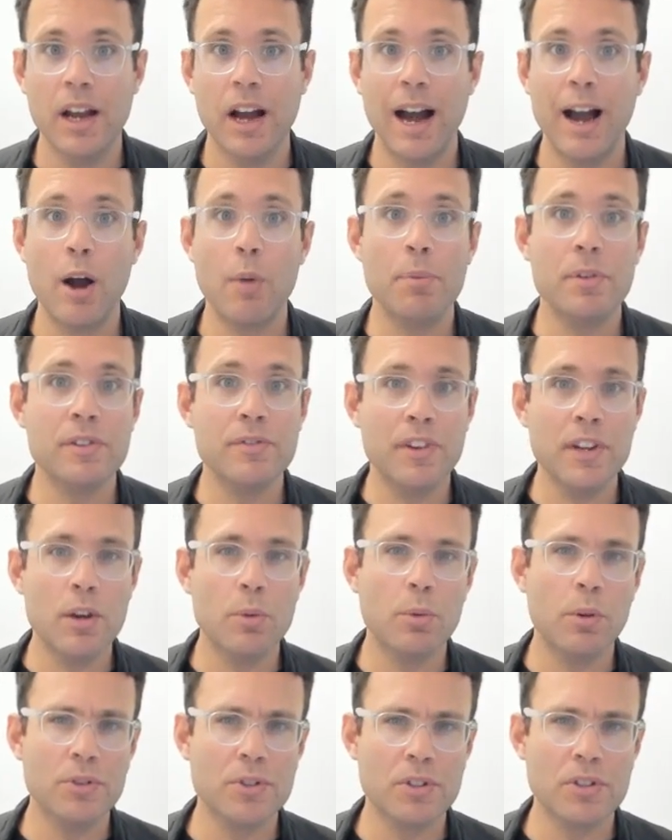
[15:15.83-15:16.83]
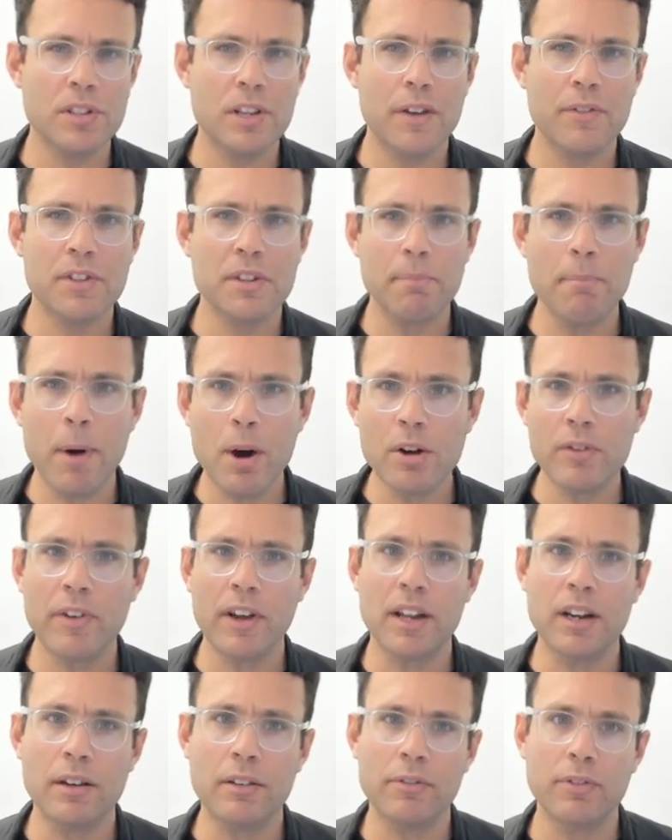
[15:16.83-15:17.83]
I hope this video will also serve as a
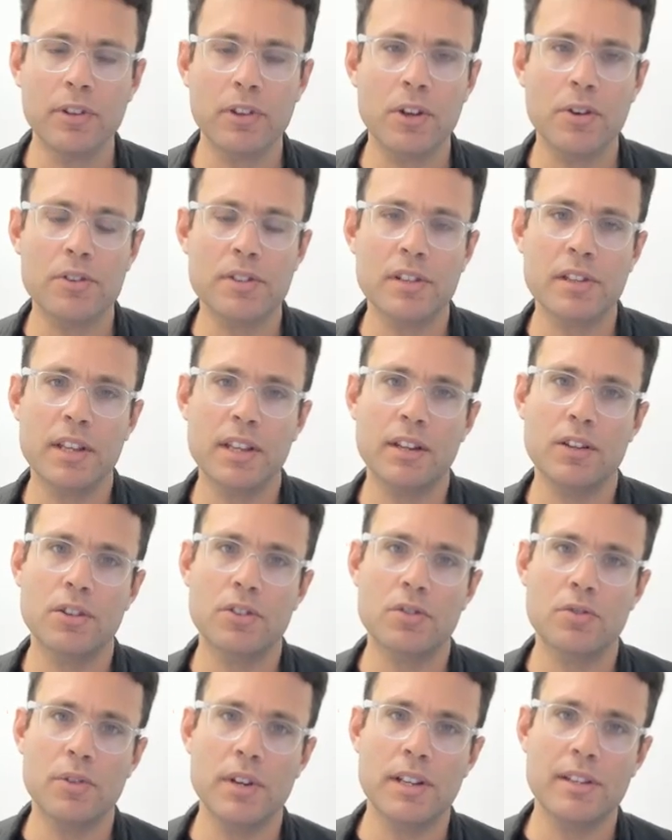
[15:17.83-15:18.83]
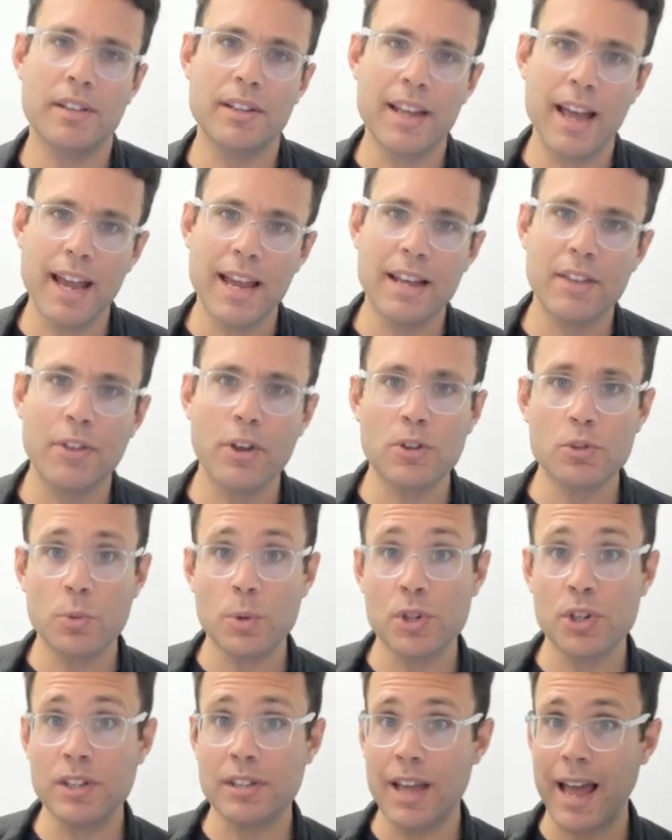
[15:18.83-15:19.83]
motivator for those in the industry today and those
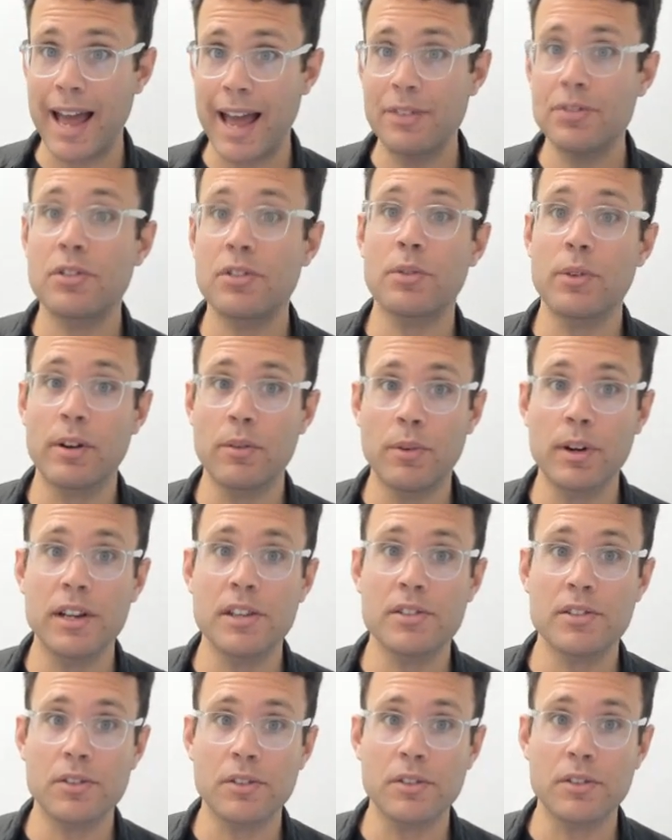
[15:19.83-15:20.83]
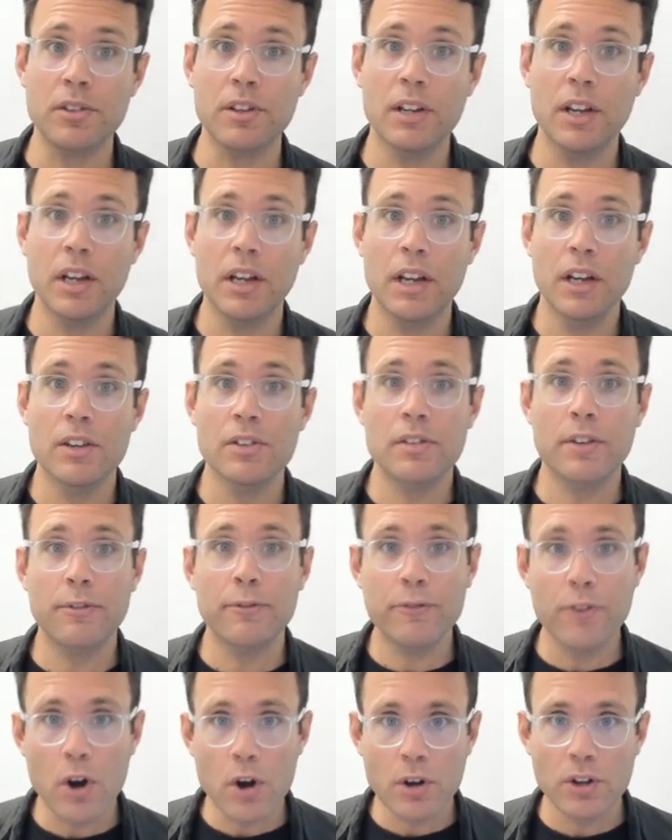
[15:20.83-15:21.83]
wishing to enter it really soon to
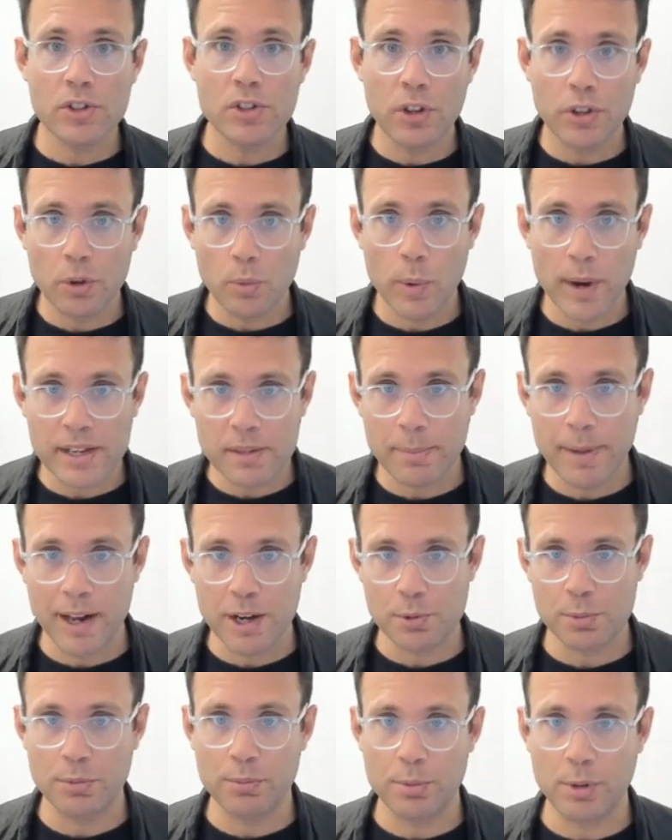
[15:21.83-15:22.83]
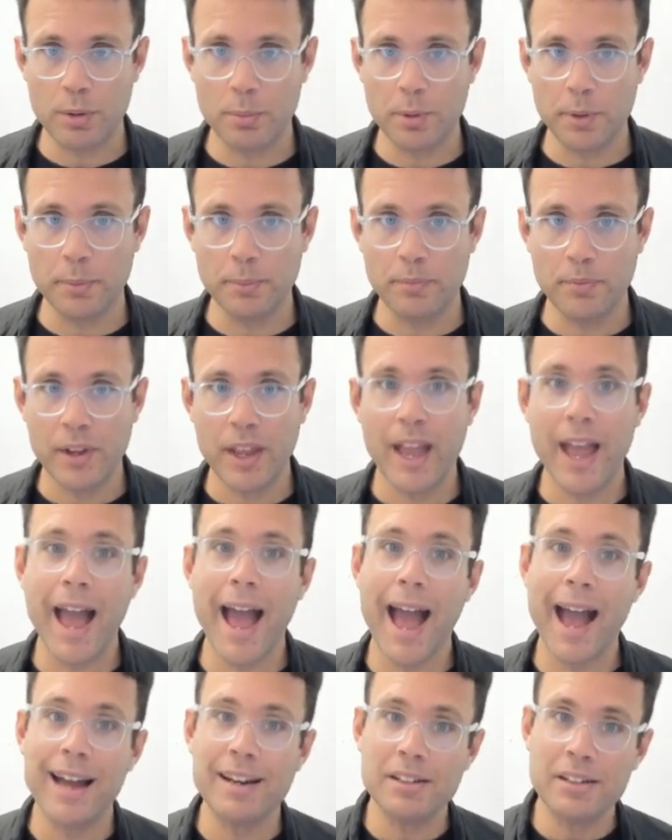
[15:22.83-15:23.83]
focus on the waste management problem
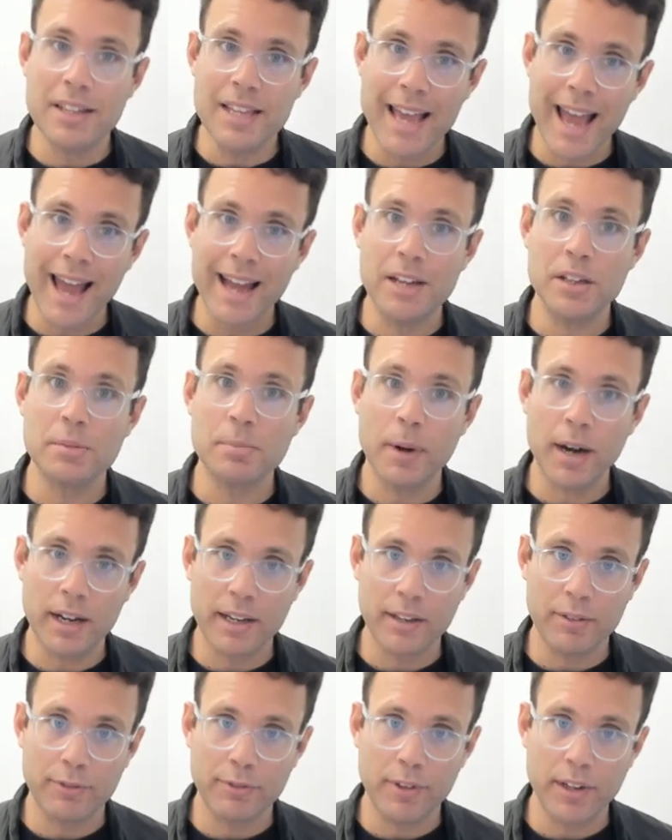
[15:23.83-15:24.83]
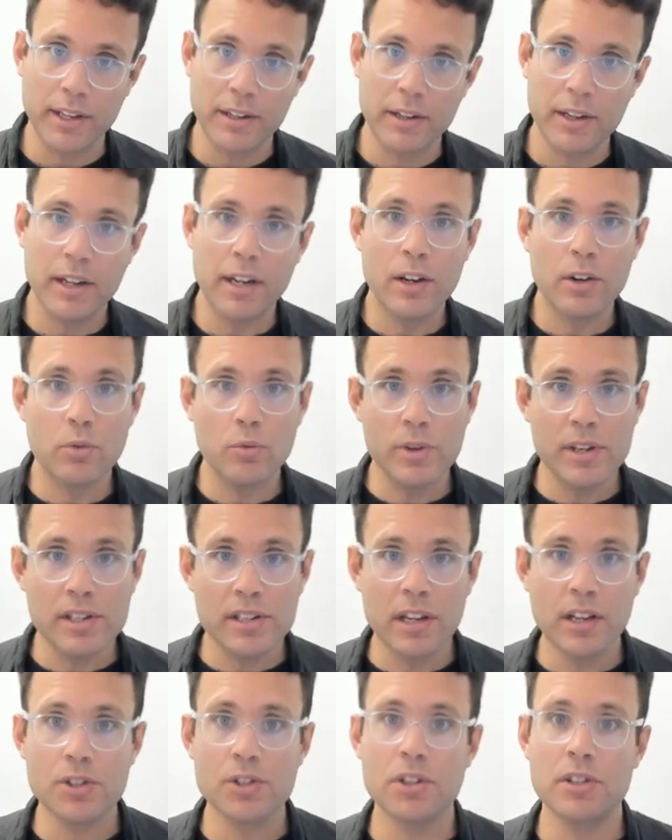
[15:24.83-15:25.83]
and the end market fit.
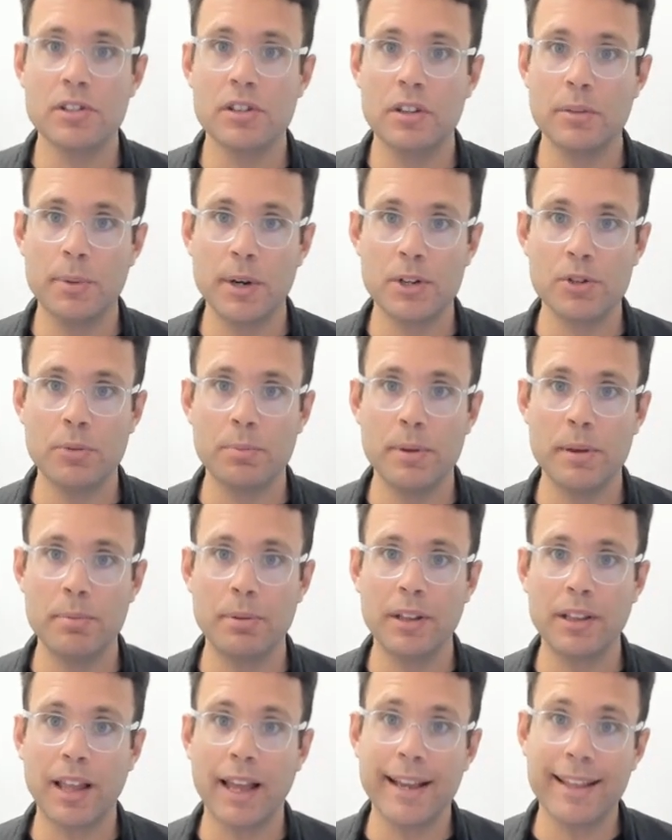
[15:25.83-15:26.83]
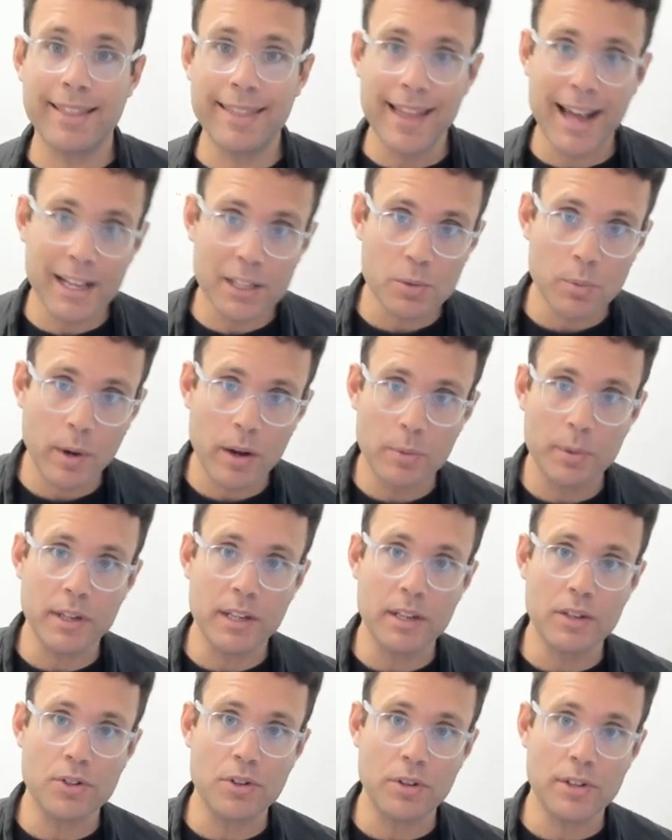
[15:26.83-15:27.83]
Researchers and commercial people are like, that's where we
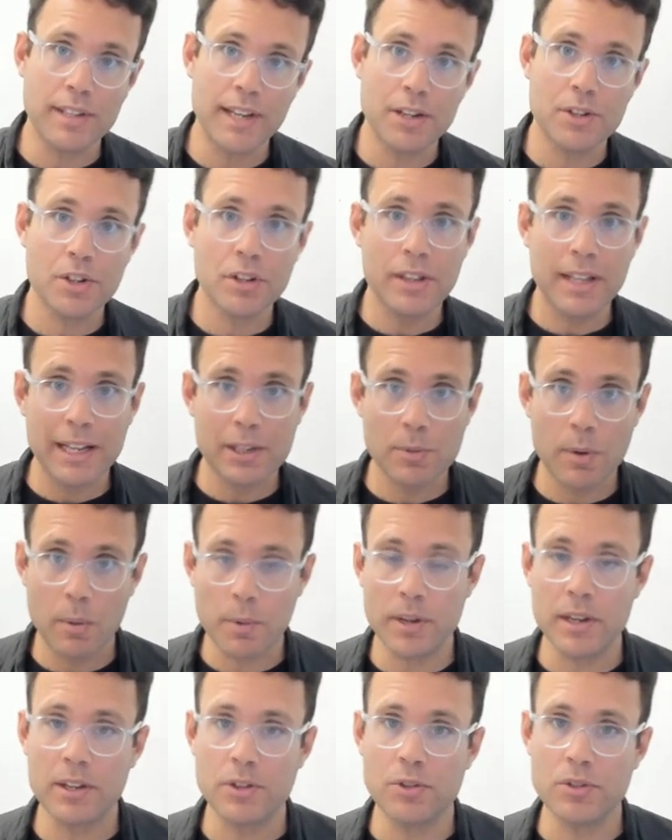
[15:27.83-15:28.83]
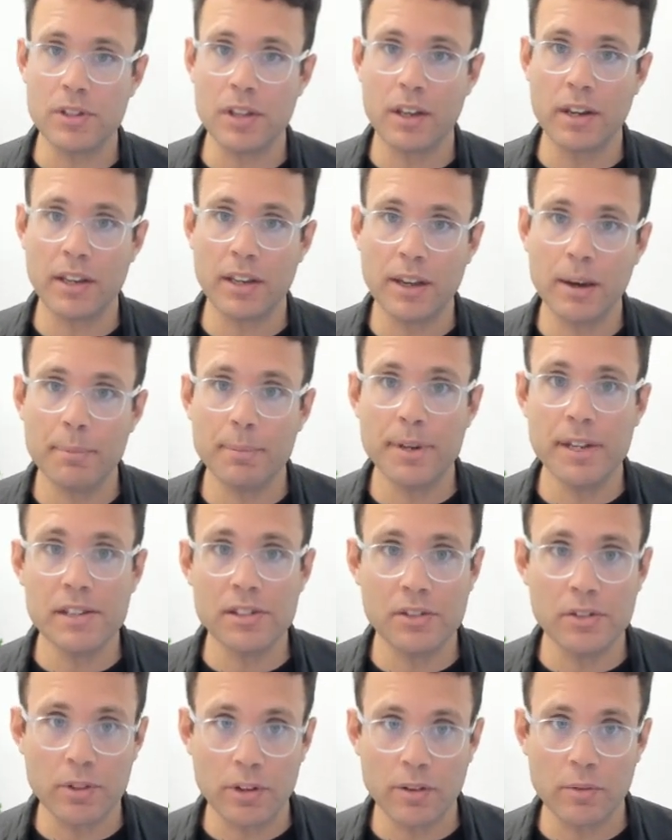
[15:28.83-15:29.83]
need your attention. That's where we need you starting companies
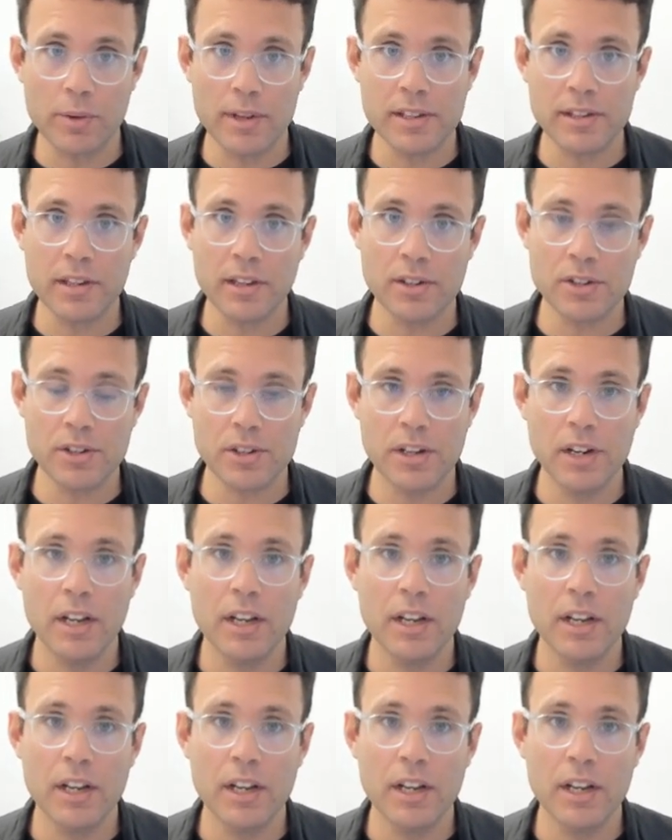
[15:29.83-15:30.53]
and doing research.